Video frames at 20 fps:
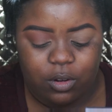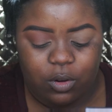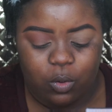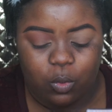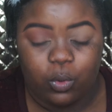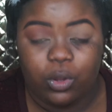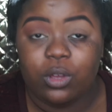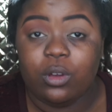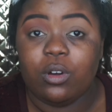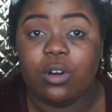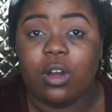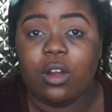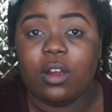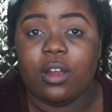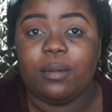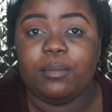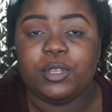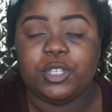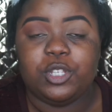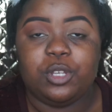
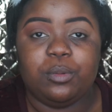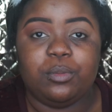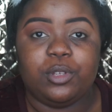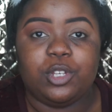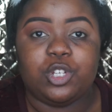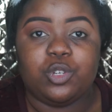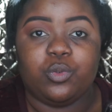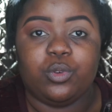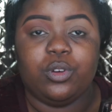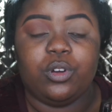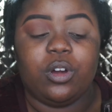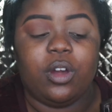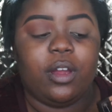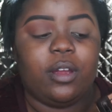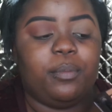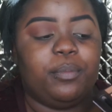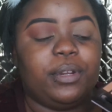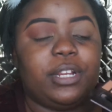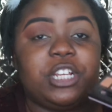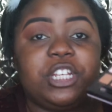I'm assuming it's Real
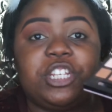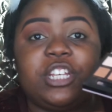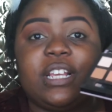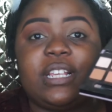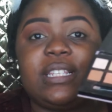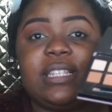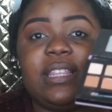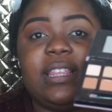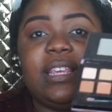Gar, but it's just